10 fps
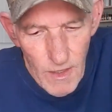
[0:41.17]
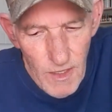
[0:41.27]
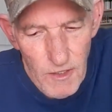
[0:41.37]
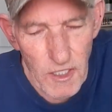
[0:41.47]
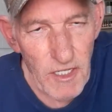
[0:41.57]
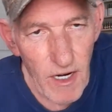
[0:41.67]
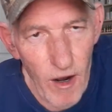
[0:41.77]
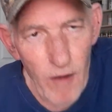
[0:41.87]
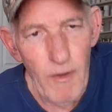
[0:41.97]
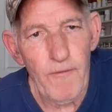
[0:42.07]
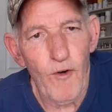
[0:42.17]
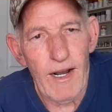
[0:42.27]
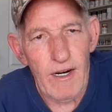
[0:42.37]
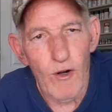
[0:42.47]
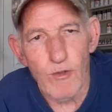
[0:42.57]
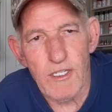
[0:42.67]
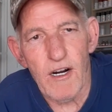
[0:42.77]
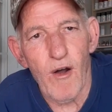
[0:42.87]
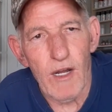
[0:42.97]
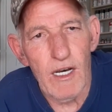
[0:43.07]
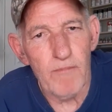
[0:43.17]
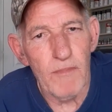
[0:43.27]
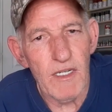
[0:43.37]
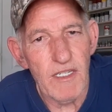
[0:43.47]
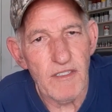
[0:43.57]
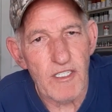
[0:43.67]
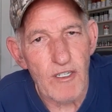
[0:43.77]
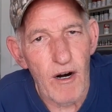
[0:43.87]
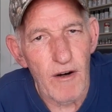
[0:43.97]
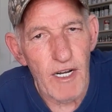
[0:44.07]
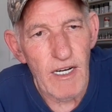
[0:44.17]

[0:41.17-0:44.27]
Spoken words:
see it all before I close it all up and start